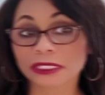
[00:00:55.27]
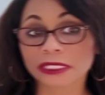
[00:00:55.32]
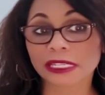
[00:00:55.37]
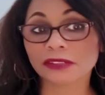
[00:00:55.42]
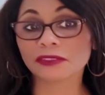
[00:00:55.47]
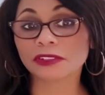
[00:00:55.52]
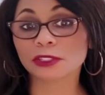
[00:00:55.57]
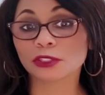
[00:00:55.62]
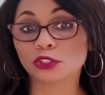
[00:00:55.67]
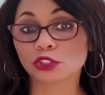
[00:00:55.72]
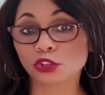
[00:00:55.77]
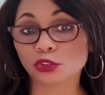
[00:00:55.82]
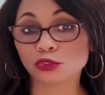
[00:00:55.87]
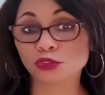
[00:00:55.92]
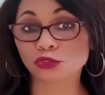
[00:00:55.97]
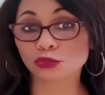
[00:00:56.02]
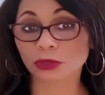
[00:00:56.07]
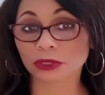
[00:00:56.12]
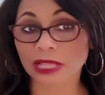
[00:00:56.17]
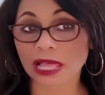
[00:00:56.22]
and even
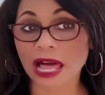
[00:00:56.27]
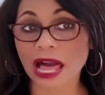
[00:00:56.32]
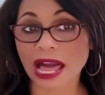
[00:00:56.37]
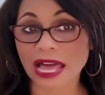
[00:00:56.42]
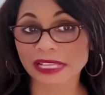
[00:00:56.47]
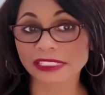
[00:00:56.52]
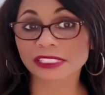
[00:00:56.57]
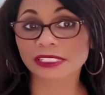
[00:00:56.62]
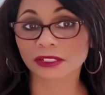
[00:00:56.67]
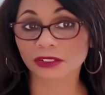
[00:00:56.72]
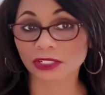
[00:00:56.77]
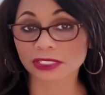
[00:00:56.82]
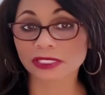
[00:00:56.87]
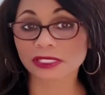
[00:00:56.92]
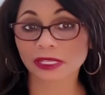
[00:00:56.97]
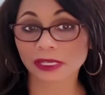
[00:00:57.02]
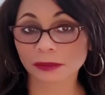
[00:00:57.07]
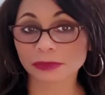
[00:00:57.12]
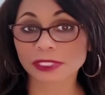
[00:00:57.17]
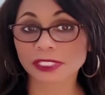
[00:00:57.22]
neutralize their
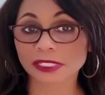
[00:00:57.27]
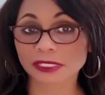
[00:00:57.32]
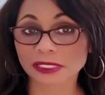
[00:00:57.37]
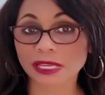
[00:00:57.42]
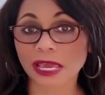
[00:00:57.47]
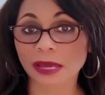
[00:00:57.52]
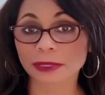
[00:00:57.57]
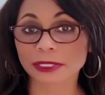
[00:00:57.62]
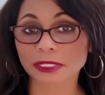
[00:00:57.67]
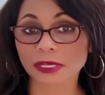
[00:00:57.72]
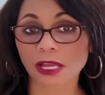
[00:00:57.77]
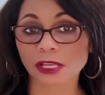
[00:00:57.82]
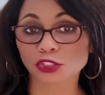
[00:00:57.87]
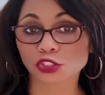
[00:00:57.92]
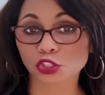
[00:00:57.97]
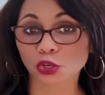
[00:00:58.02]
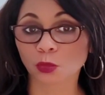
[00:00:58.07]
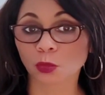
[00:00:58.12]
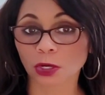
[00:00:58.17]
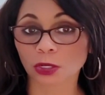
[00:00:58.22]
attempts to
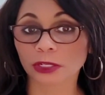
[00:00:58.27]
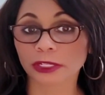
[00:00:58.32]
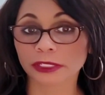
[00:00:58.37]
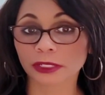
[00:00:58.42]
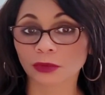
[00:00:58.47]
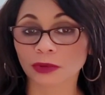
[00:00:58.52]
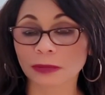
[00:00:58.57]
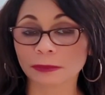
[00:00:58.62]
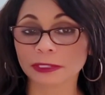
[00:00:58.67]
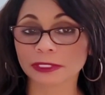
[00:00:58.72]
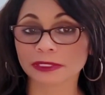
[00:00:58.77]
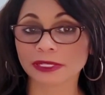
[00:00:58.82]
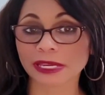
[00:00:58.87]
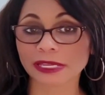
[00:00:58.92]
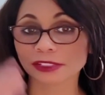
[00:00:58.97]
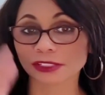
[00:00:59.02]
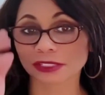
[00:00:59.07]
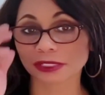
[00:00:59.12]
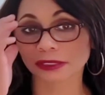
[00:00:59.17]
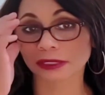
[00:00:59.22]
sabotage your work and your
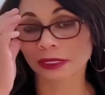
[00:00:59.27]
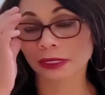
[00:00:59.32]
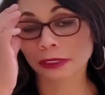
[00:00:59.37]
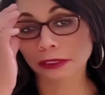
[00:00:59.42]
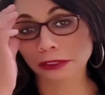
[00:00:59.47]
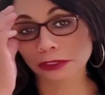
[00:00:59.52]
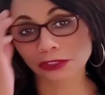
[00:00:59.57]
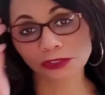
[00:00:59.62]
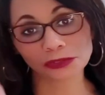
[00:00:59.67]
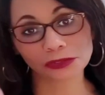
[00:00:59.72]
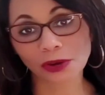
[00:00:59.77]
reputation, because you